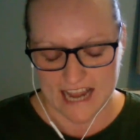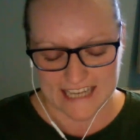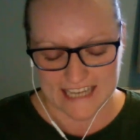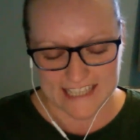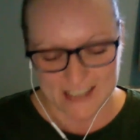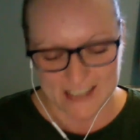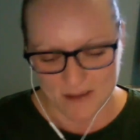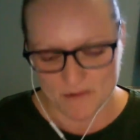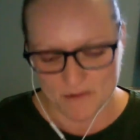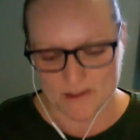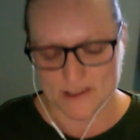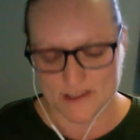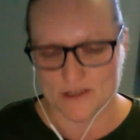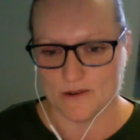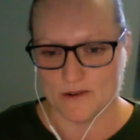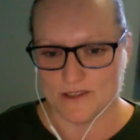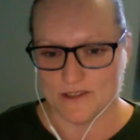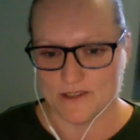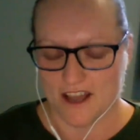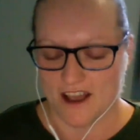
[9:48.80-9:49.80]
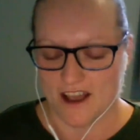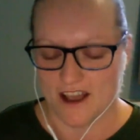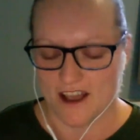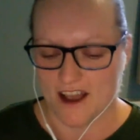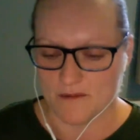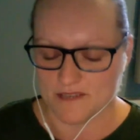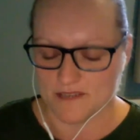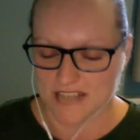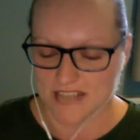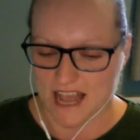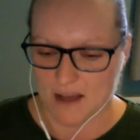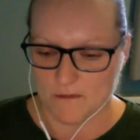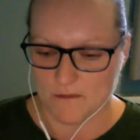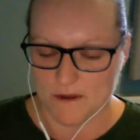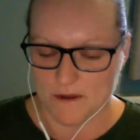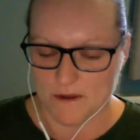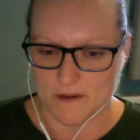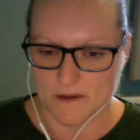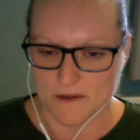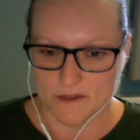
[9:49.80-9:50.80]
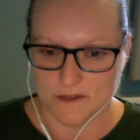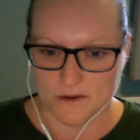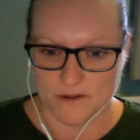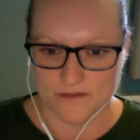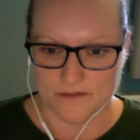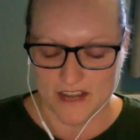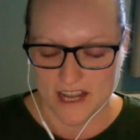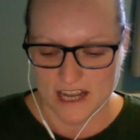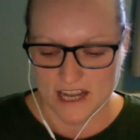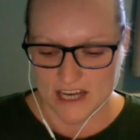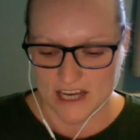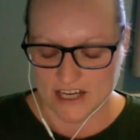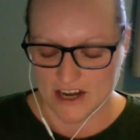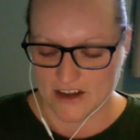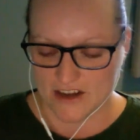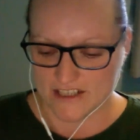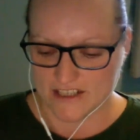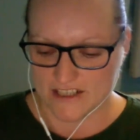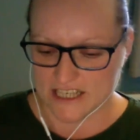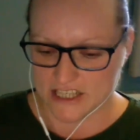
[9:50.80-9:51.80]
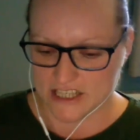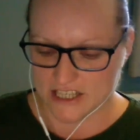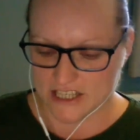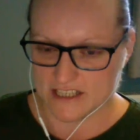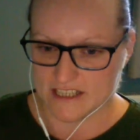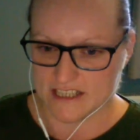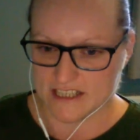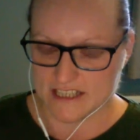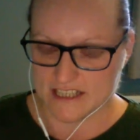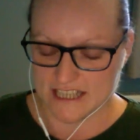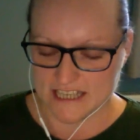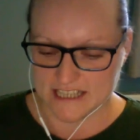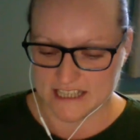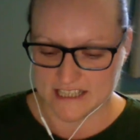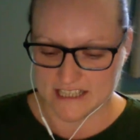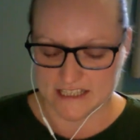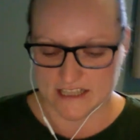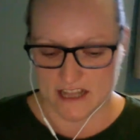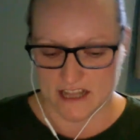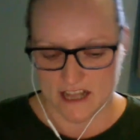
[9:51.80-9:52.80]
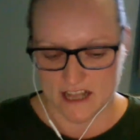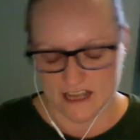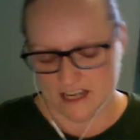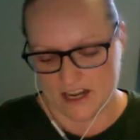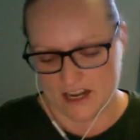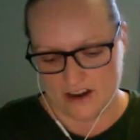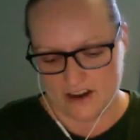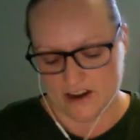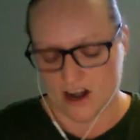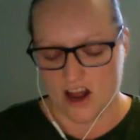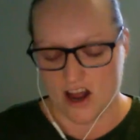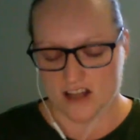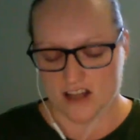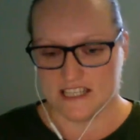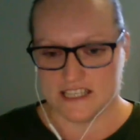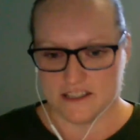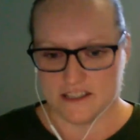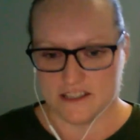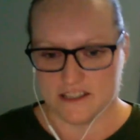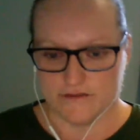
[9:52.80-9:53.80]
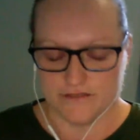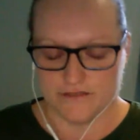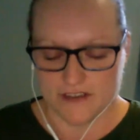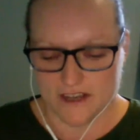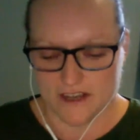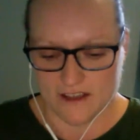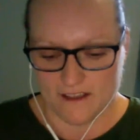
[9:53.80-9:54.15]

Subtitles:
in some of the schools I was at, we were sort of teaching this classes of